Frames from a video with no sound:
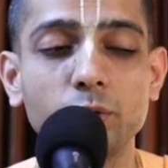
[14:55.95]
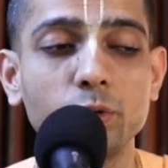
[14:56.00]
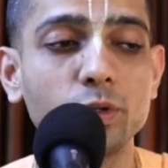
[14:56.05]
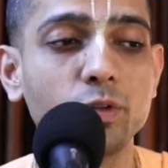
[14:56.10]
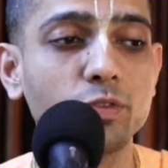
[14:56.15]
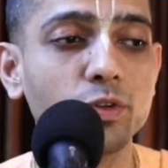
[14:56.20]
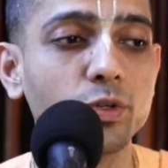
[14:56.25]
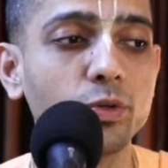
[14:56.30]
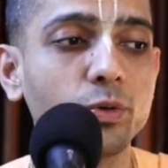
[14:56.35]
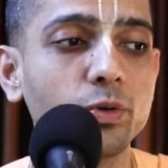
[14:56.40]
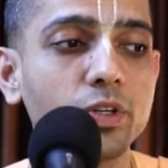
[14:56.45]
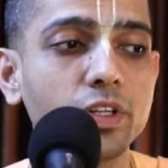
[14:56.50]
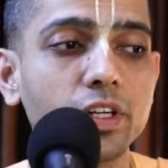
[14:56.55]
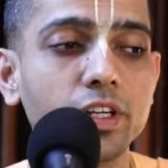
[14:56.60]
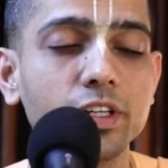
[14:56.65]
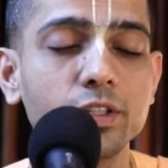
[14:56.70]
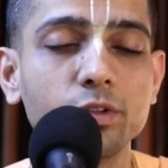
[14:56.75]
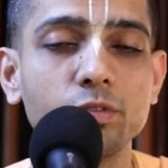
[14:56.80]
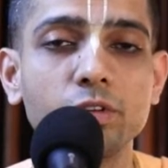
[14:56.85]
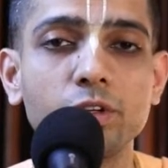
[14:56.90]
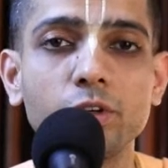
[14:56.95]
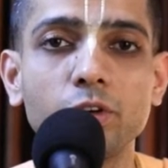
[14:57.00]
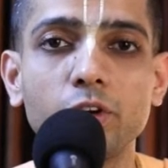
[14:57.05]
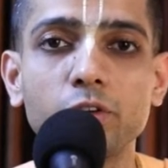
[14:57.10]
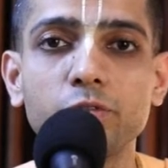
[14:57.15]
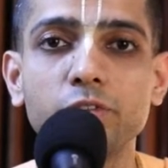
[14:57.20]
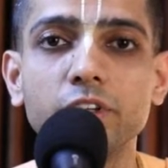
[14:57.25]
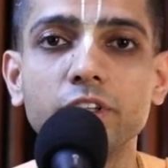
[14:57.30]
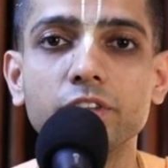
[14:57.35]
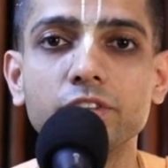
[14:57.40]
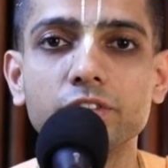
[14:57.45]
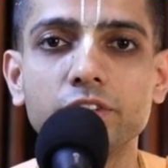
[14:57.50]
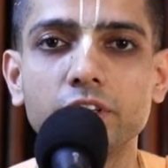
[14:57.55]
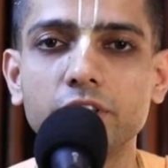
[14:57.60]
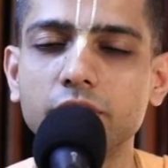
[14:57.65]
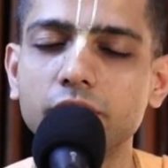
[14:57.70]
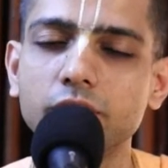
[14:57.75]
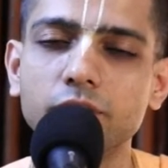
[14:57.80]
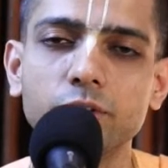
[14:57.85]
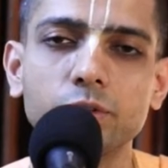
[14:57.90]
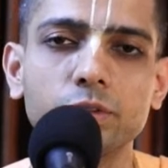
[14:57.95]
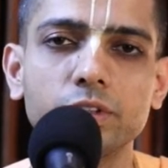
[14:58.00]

oh, if you don't eat, you will not feel strength.